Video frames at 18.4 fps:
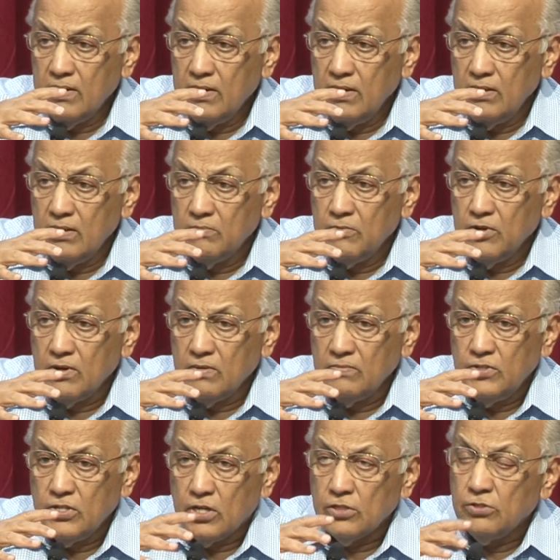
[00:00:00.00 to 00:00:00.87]
in the book
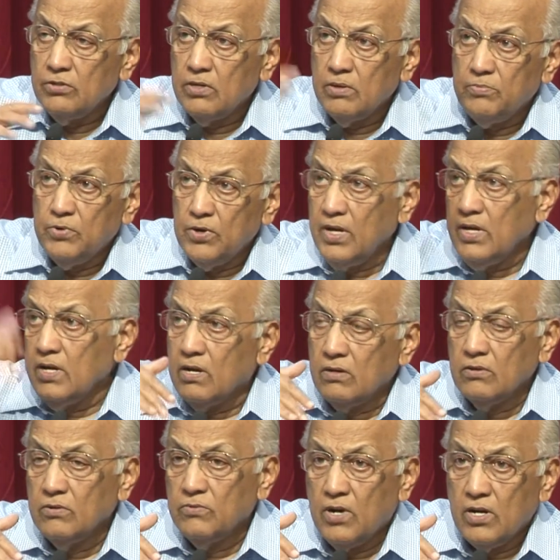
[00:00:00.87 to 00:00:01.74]
of Joshua, pulling
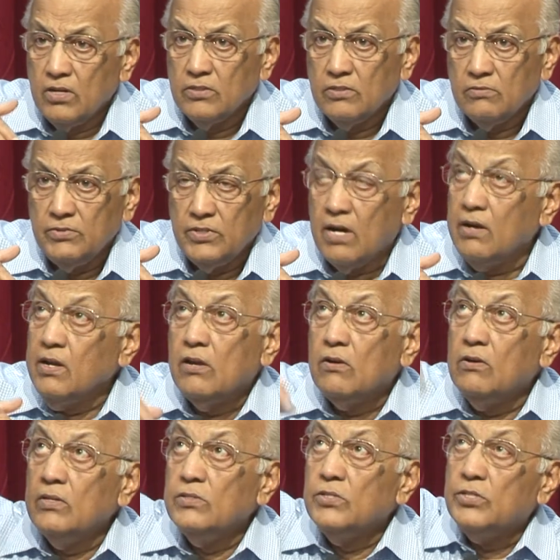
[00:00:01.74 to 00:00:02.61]
down the walls of
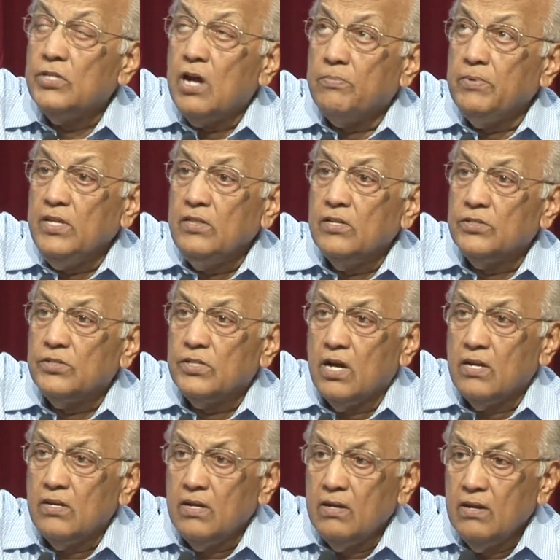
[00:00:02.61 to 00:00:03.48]
Jericho and stopping the
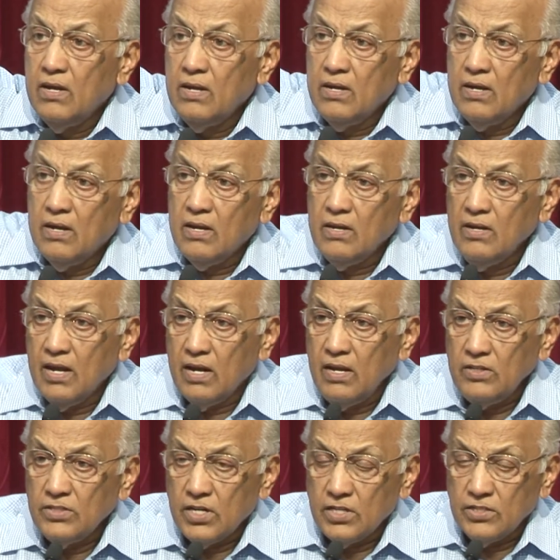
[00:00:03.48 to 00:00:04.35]
sun and
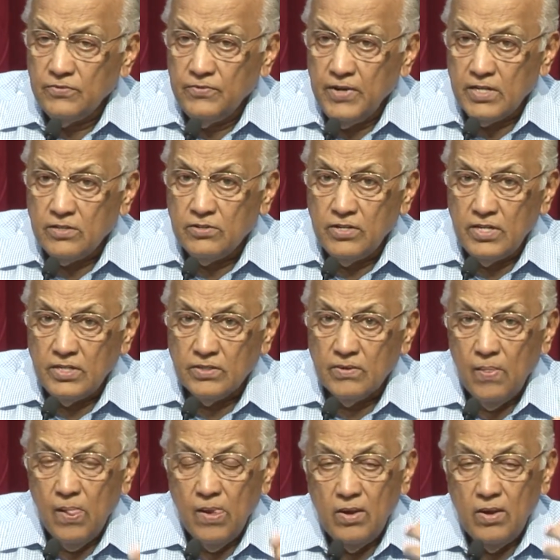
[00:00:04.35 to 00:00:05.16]
getting such victories,